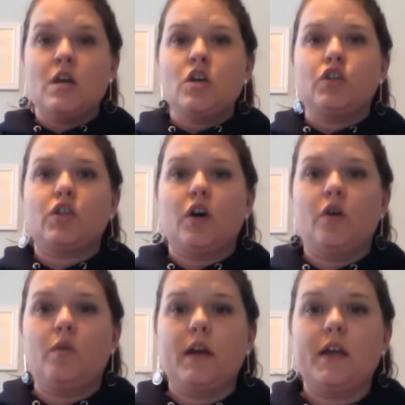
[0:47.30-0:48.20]

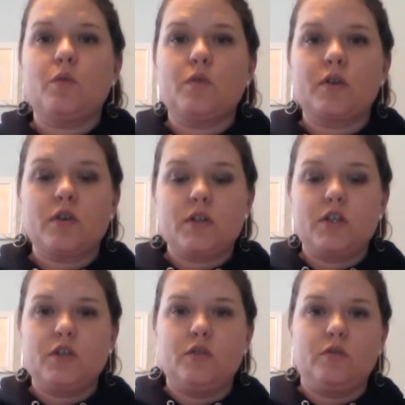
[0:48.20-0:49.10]
So in order
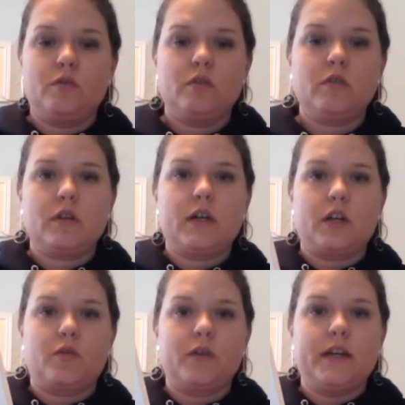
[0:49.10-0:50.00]
to kind
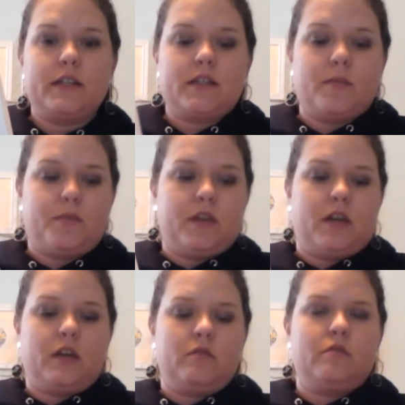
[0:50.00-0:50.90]
of create
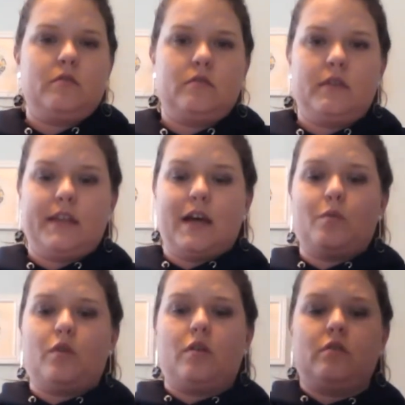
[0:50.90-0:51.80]
something
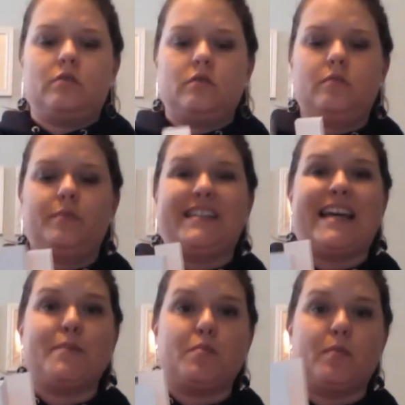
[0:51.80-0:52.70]
that will be
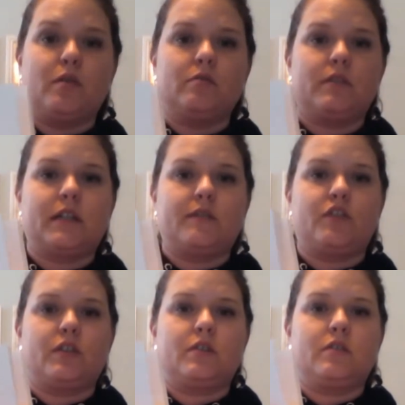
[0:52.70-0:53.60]
tapeable instead of
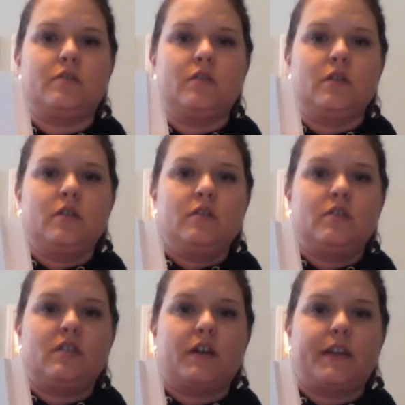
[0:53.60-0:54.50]
just
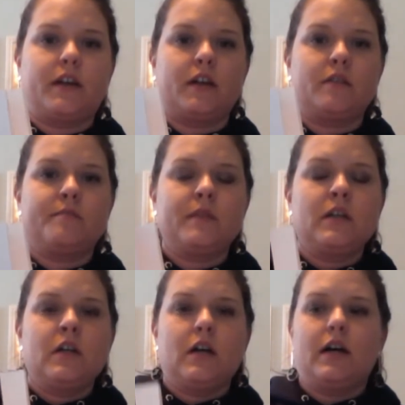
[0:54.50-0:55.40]
stuck there,
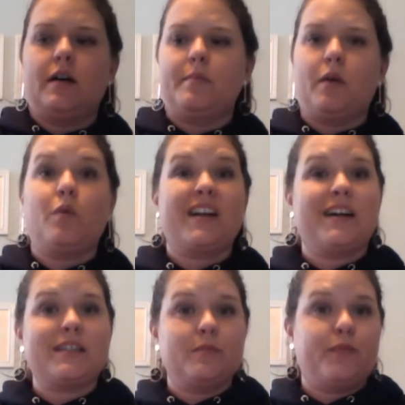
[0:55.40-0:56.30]
I want to
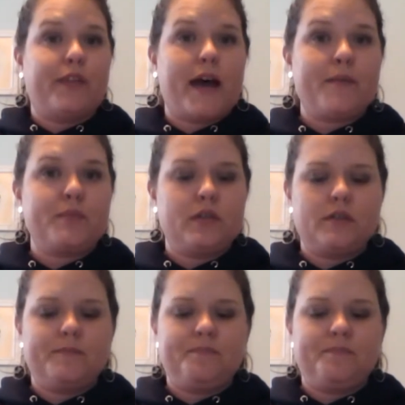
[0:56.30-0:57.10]
cut some flaps,